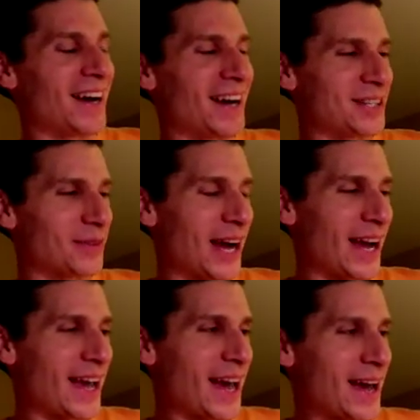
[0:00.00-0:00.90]
So
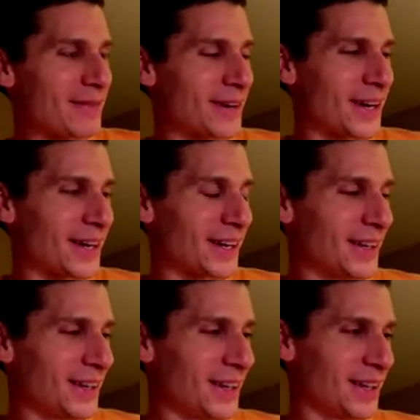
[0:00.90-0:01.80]
I have
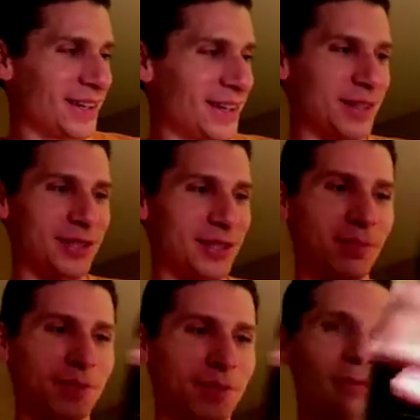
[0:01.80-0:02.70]

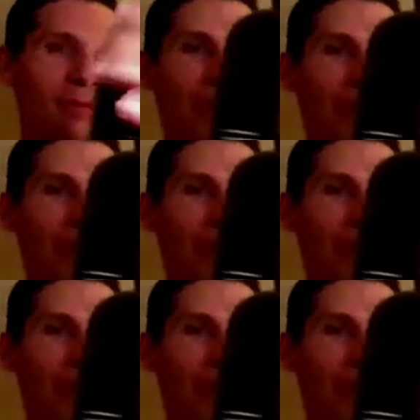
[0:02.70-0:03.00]
some of you may